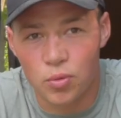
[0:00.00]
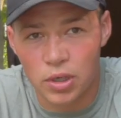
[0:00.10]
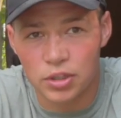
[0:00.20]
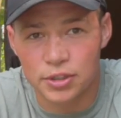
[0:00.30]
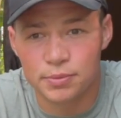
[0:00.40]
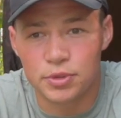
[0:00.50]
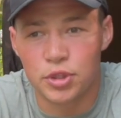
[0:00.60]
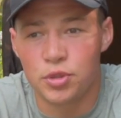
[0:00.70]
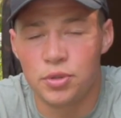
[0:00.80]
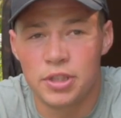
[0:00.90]
welcome
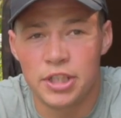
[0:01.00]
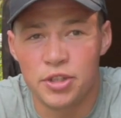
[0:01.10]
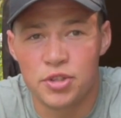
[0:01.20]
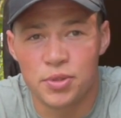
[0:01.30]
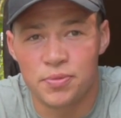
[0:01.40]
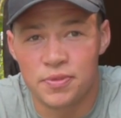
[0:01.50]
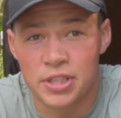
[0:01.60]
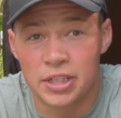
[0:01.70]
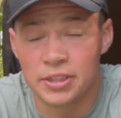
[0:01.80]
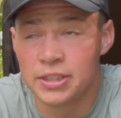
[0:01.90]
to the YouTube
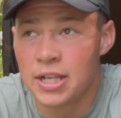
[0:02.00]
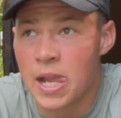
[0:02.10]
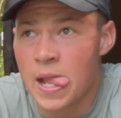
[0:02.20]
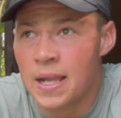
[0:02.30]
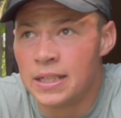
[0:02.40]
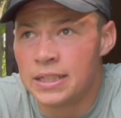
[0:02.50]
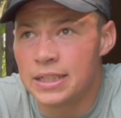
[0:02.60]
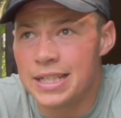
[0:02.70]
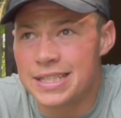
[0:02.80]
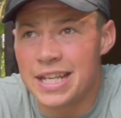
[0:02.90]
channel.
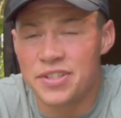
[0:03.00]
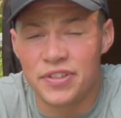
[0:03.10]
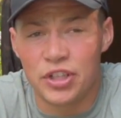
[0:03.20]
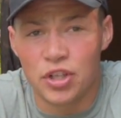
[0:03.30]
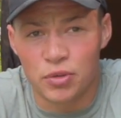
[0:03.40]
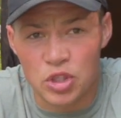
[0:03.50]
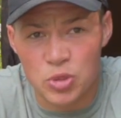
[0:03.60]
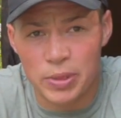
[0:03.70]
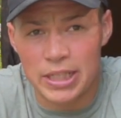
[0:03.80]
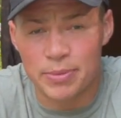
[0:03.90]
In today's video I'm going to
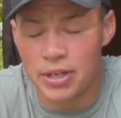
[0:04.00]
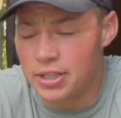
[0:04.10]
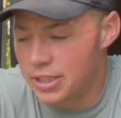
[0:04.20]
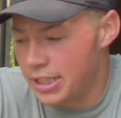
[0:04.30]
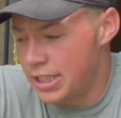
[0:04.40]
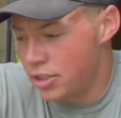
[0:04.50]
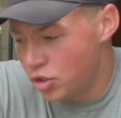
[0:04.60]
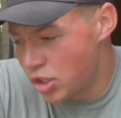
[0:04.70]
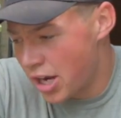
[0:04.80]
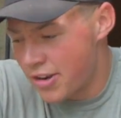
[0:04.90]
speak about the
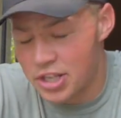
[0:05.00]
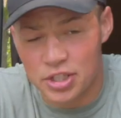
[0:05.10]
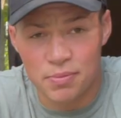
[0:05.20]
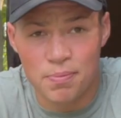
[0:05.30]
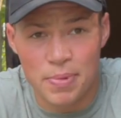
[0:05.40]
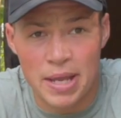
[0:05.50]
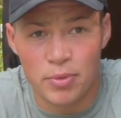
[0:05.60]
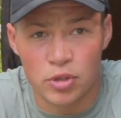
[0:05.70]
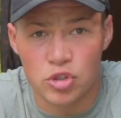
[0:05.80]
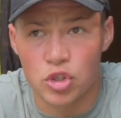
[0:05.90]
New Direction Bait
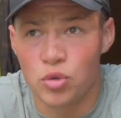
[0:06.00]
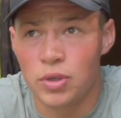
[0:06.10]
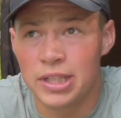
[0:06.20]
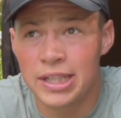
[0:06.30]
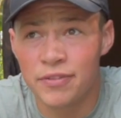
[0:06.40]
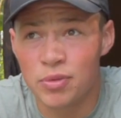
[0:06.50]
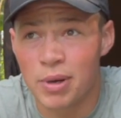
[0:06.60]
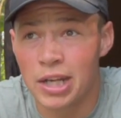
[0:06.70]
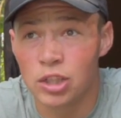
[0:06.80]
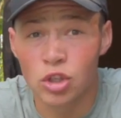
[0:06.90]
Boat 2, give you
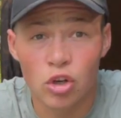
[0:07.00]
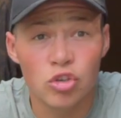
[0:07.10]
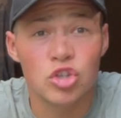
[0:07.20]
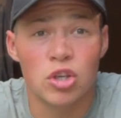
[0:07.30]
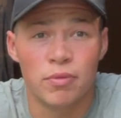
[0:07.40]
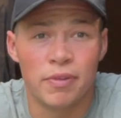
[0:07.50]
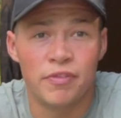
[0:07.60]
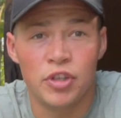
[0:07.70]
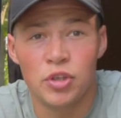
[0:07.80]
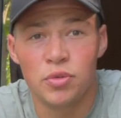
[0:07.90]
my long-term
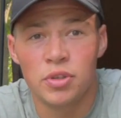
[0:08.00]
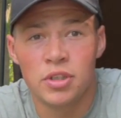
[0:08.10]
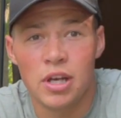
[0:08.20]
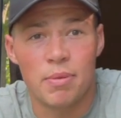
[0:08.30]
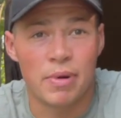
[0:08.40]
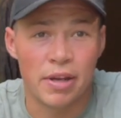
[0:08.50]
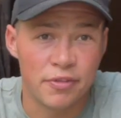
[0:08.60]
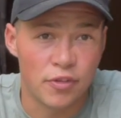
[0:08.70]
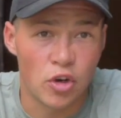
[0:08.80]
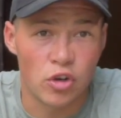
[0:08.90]
review and my
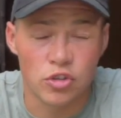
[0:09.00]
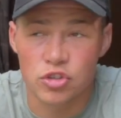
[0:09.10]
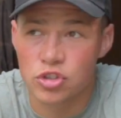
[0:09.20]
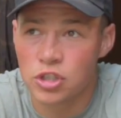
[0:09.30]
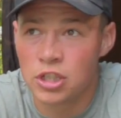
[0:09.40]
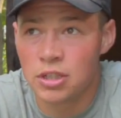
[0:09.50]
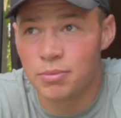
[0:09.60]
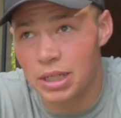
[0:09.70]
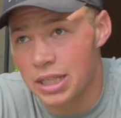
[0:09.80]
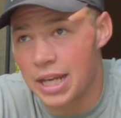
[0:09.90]
thoughts,
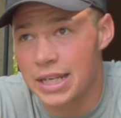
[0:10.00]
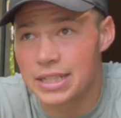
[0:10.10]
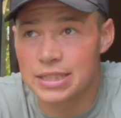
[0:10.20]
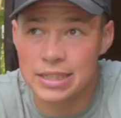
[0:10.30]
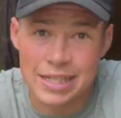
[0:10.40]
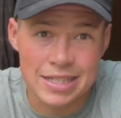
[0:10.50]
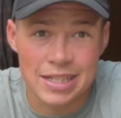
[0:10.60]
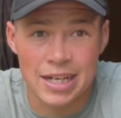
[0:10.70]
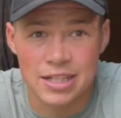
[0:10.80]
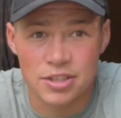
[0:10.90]
my likes,
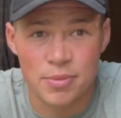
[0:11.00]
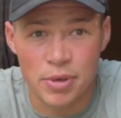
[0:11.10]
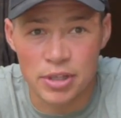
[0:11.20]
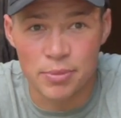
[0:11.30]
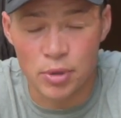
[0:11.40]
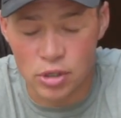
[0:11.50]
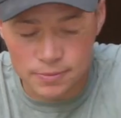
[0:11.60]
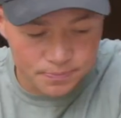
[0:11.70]
dislikes about the boat.